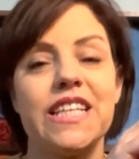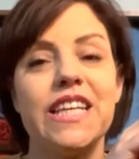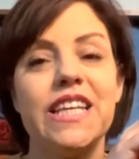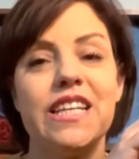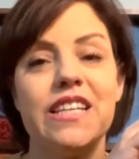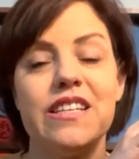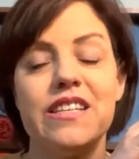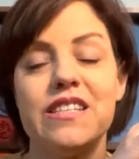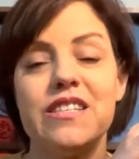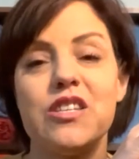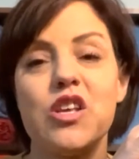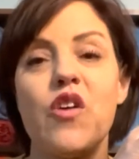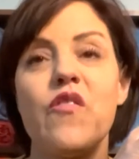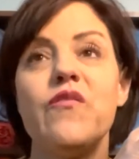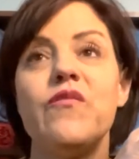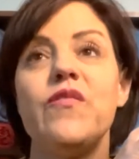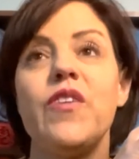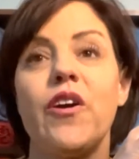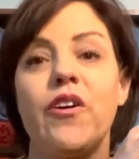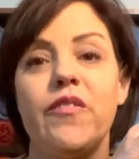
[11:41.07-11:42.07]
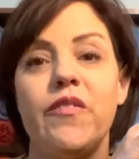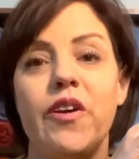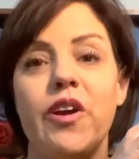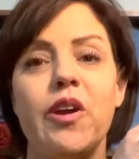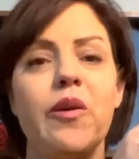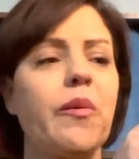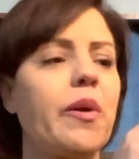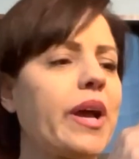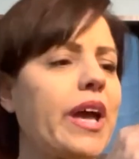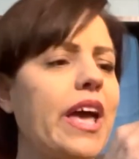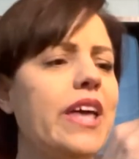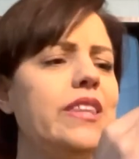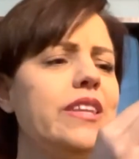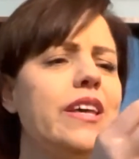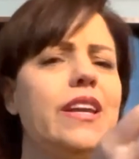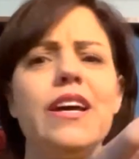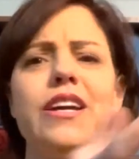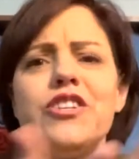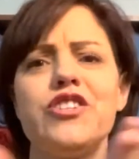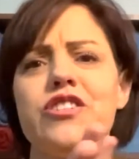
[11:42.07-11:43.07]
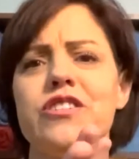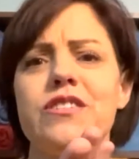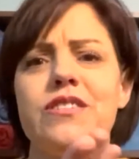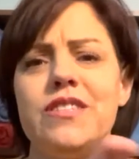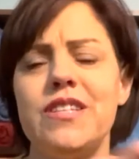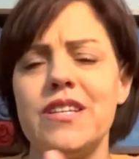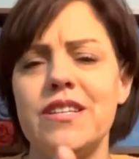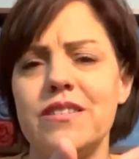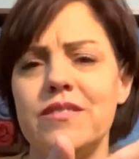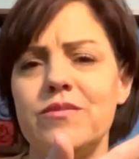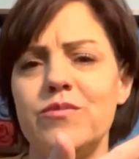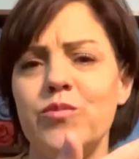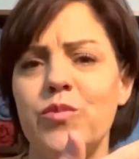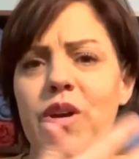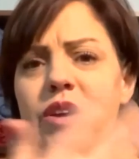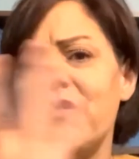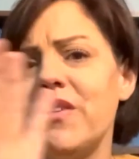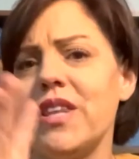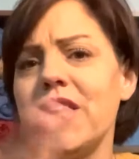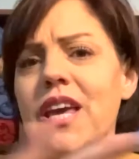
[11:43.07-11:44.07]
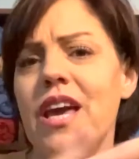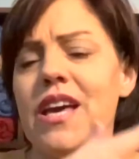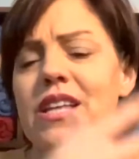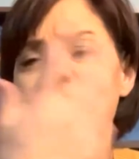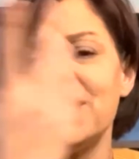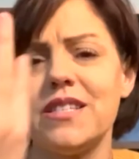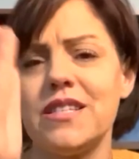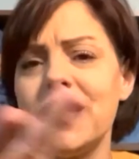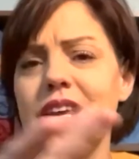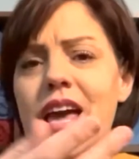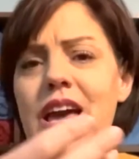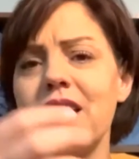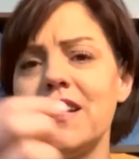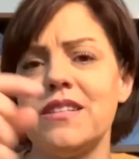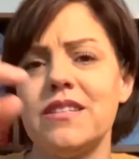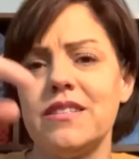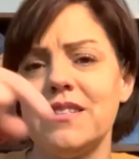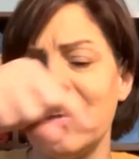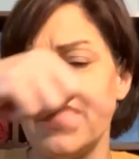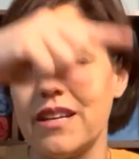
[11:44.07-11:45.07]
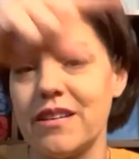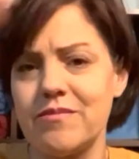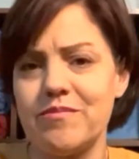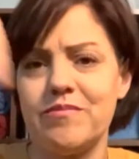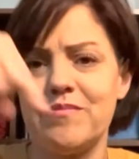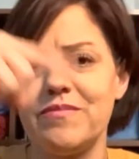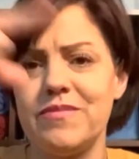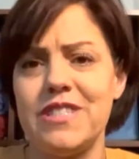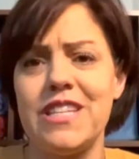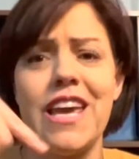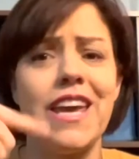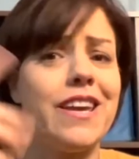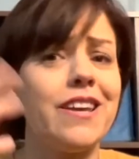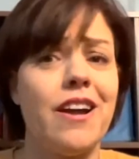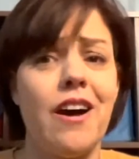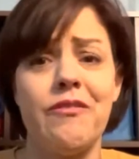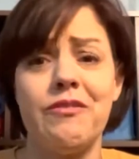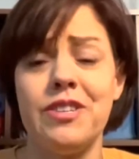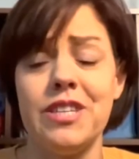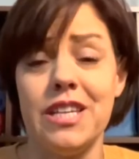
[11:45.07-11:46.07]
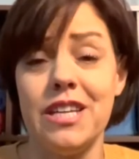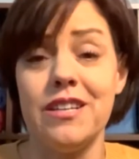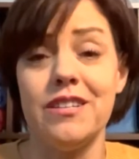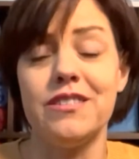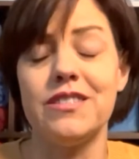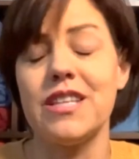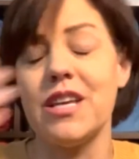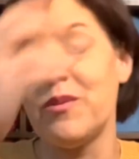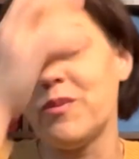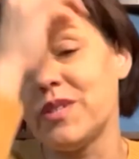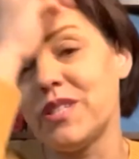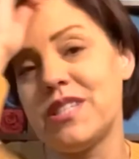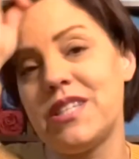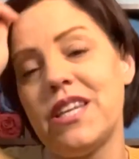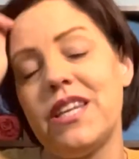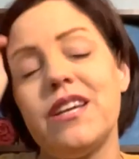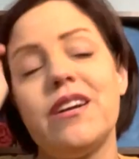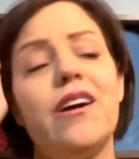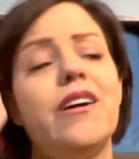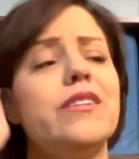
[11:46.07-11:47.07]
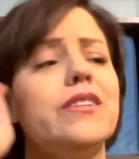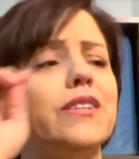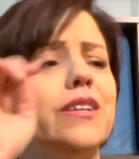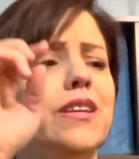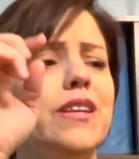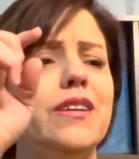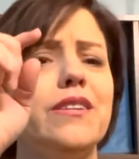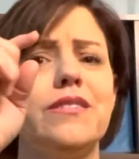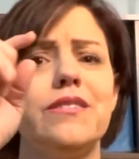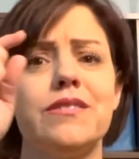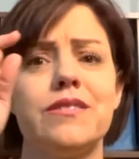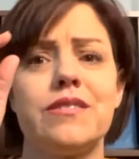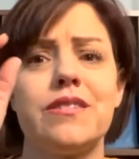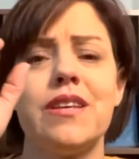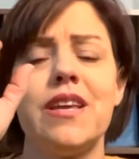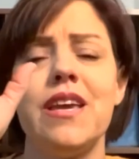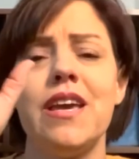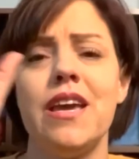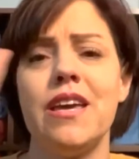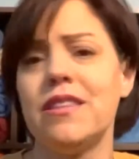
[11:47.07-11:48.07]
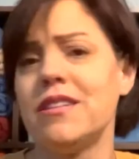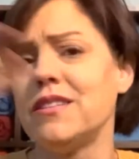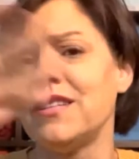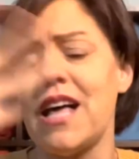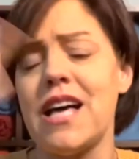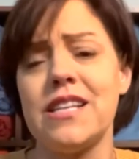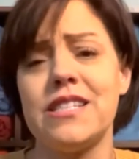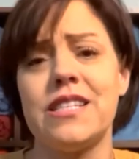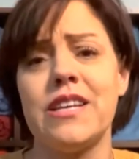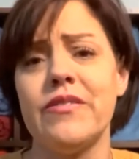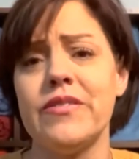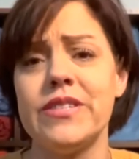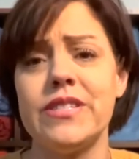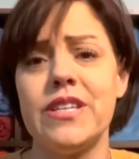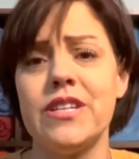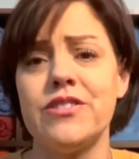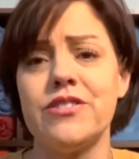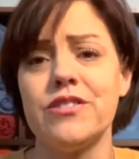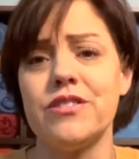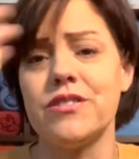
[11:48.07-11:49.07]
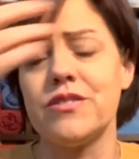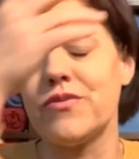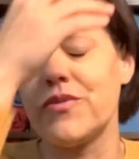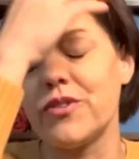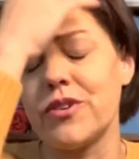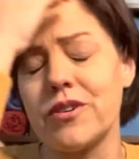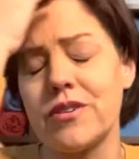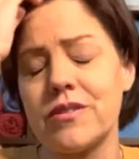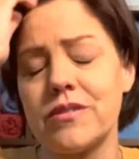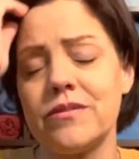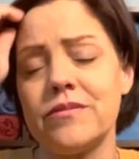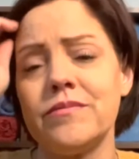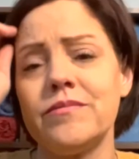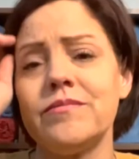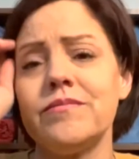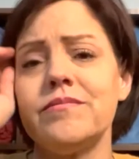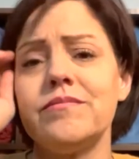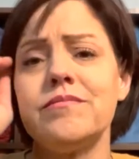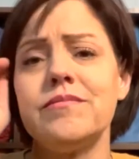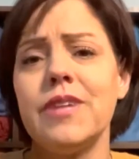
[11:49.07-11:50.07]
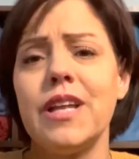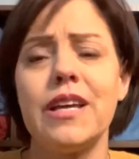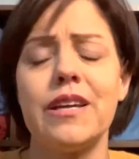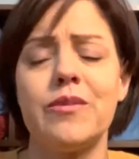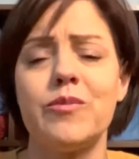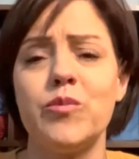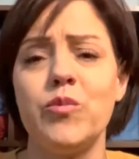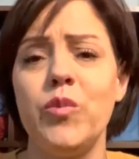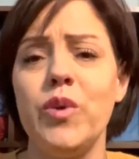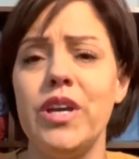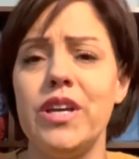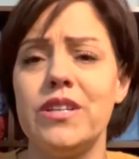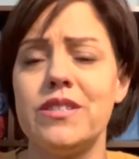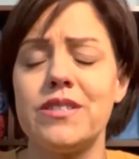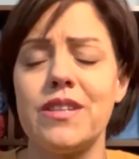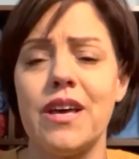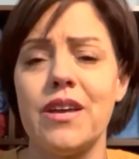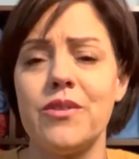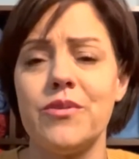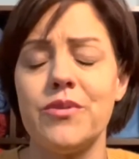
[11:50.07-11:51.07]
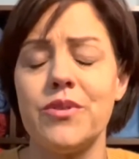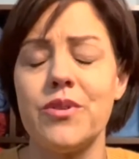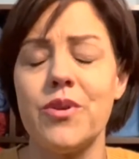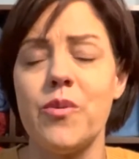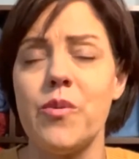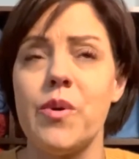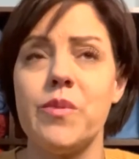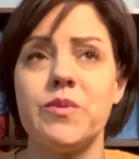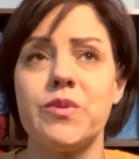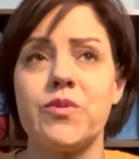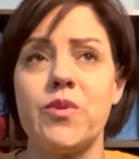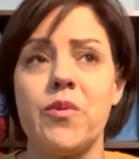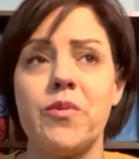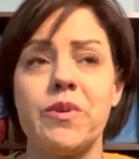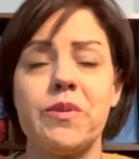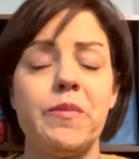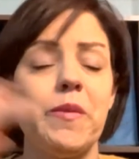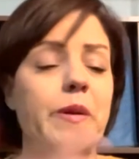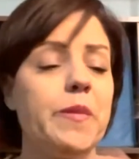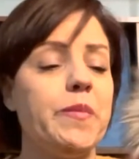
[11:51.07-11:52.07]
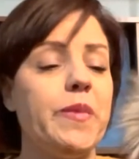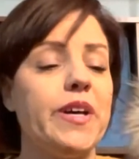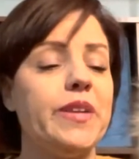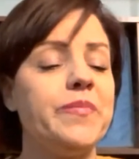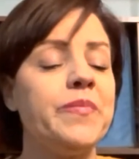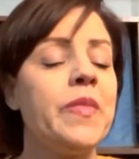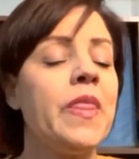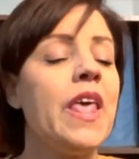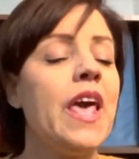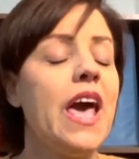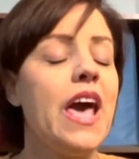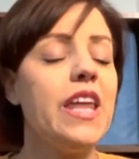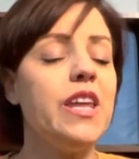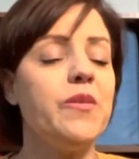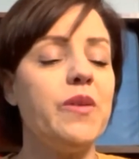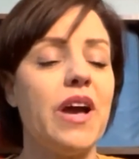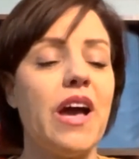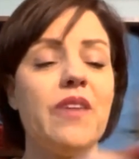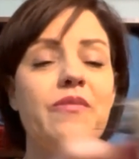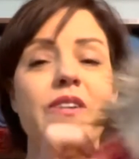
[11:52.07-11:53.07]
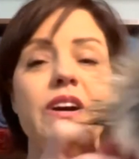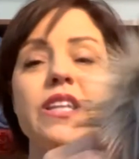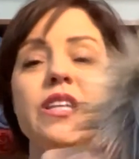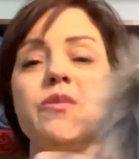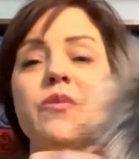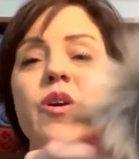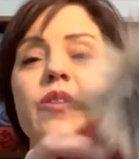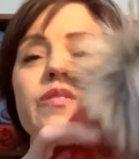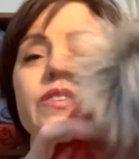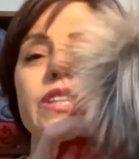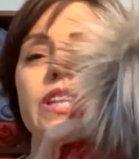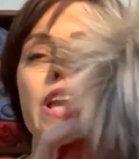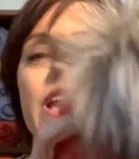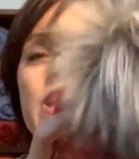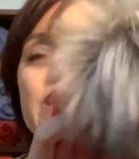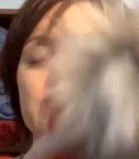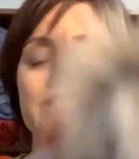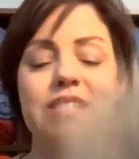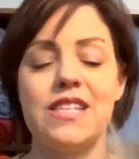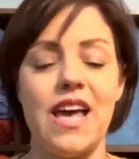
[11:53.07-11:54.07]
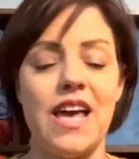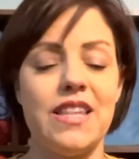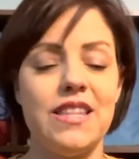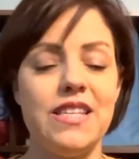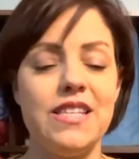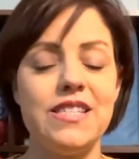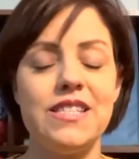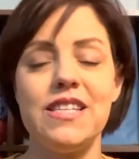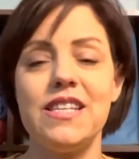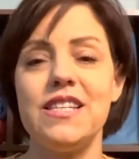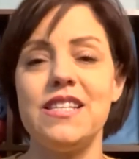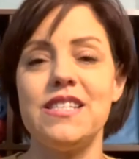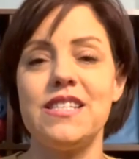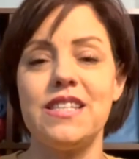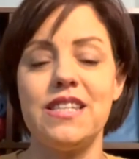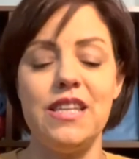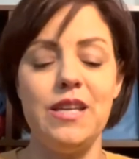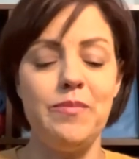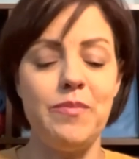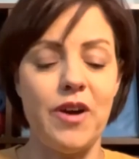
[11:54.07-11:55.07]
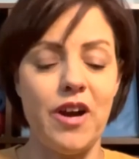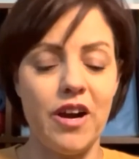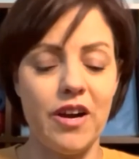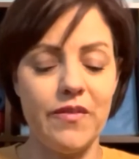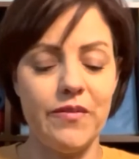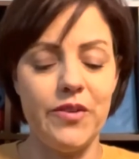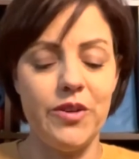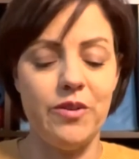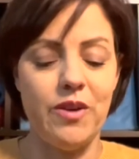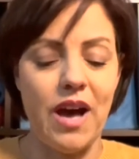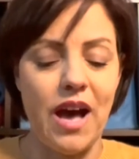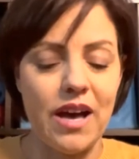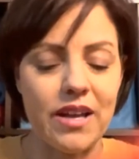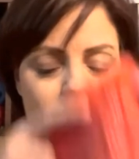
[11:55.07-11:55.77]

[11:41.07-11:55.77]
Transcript: It is very, very quick. And then I just didn't weave in the ends at the end, like take it off the needles. It was sitting on the needles in the last 7 stitches for like weeks. I don't know what was wrong with me. But anyway, I finally wove in the ends, and this is the Parkview hat.